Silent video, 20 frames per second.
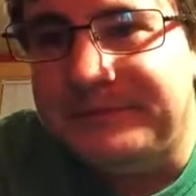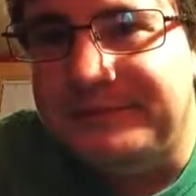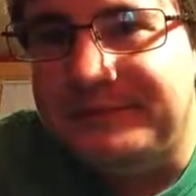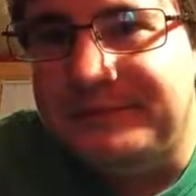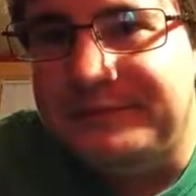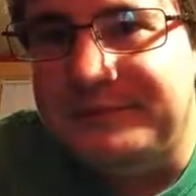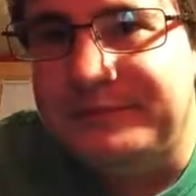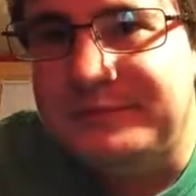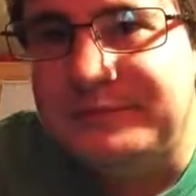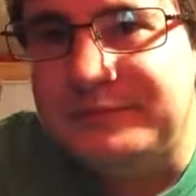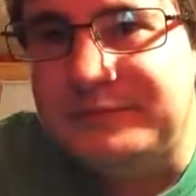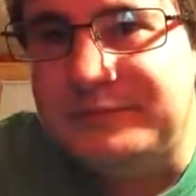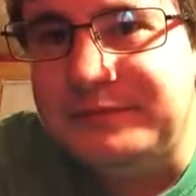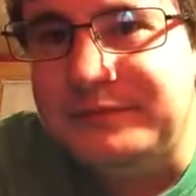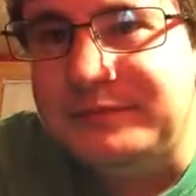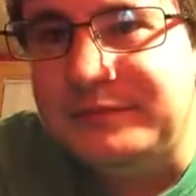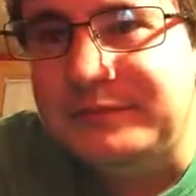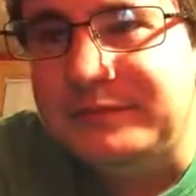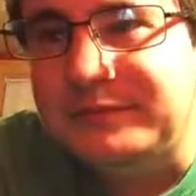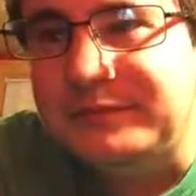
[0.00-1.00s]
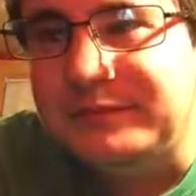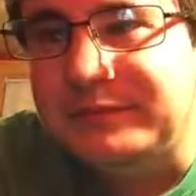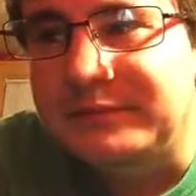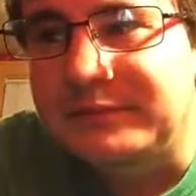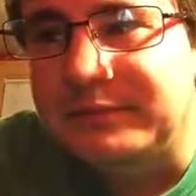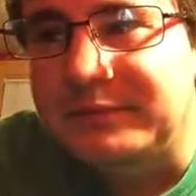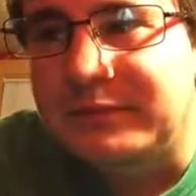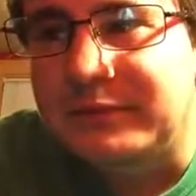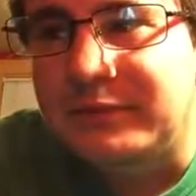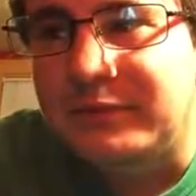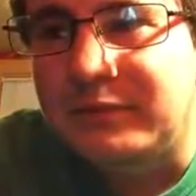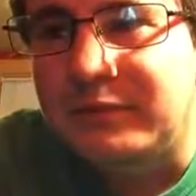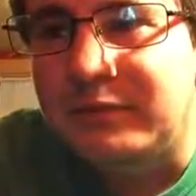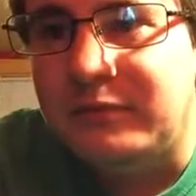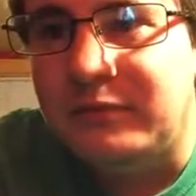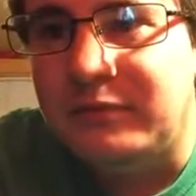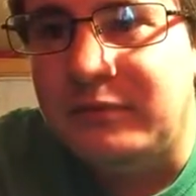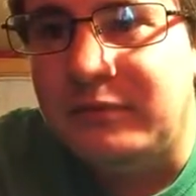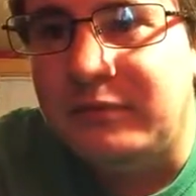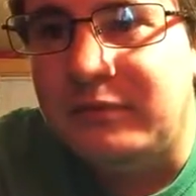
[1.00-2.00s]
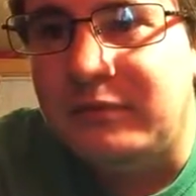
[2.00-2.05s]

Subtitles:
Nothing is said.